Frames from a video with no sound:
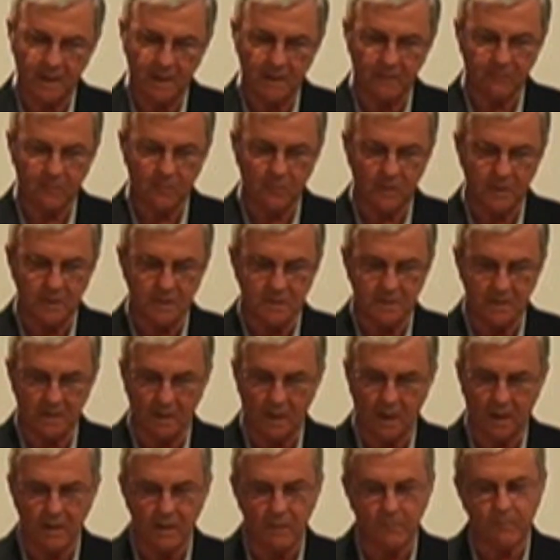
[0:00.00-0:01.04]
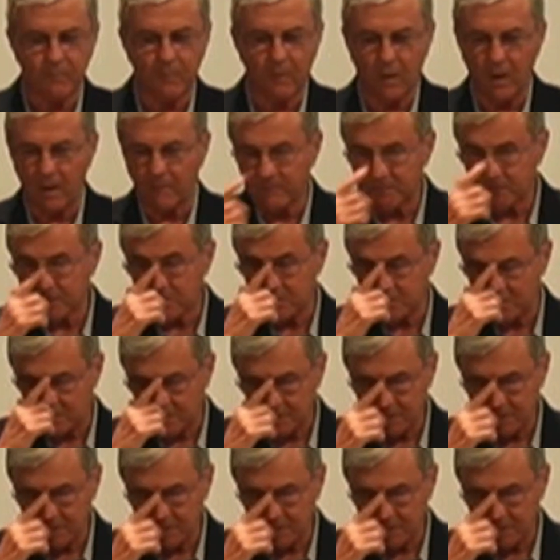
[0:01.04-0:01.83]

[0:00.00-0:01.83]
and of course the other officer,